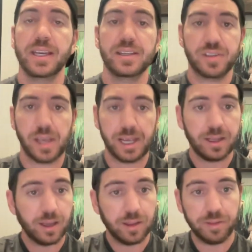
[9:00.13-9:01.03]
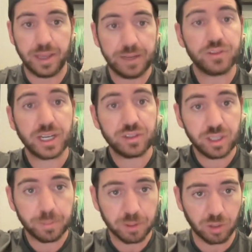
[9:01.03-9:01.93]
say they have changed
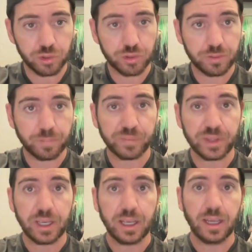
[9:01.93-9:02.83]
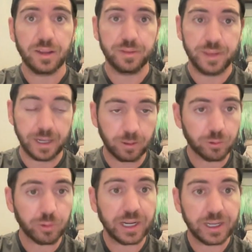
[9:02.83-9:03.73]
the approach. They're
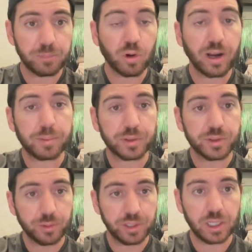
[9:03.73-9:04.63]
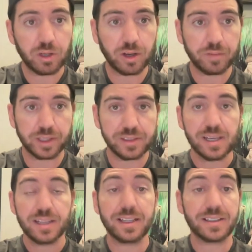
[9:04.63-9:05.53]
creating more opportunity on
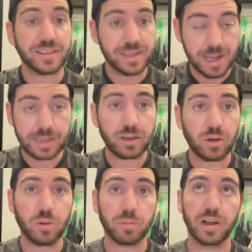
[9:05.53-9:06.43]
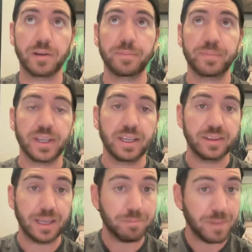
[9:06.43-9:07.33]
offense. That's not the home run.
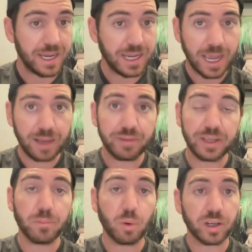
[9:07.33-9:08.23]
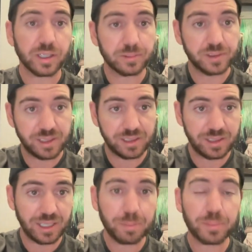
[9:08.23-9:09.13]
They may have a more
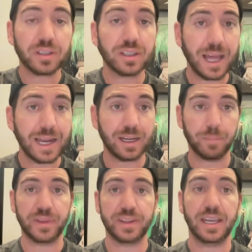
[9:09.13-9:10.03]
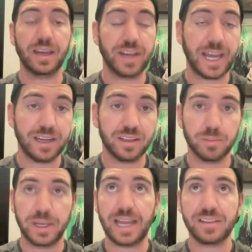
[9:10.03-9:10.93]
deep lineup than they have had in
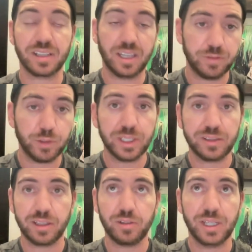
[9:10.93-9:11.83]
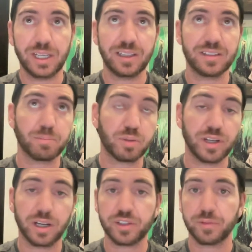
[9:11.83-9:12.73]
the past if you continue getting this
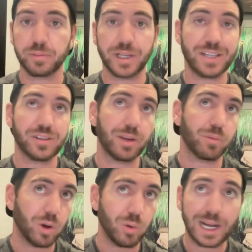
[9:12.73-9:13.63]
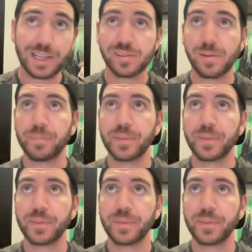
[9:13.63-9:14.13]
production from guys like Rojas